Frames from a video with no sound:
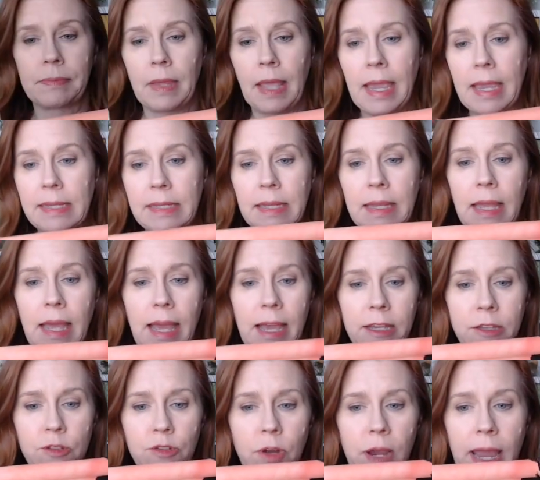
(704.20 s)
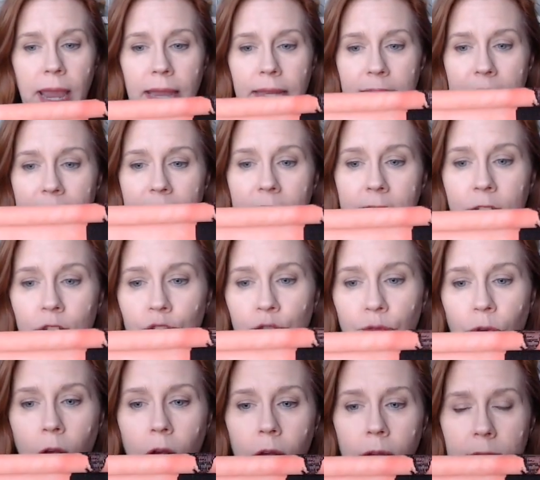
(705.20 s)
eight, extra eighteen inch
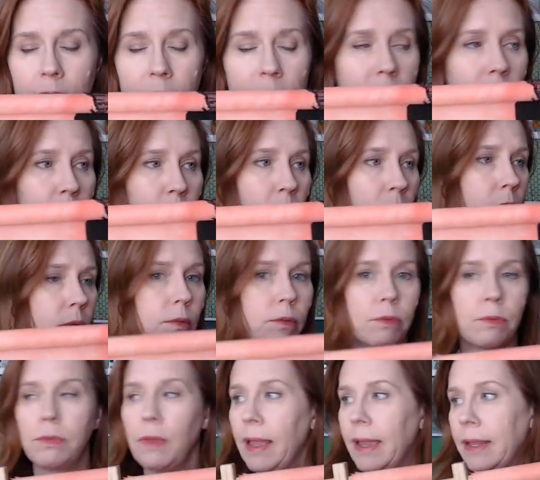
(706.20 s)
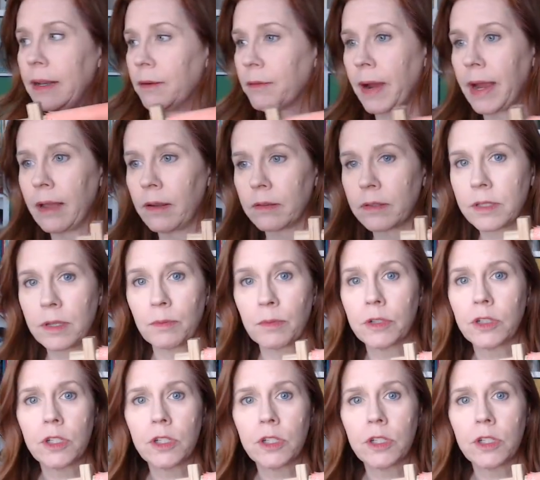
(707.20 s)
rod some laying around somewhere.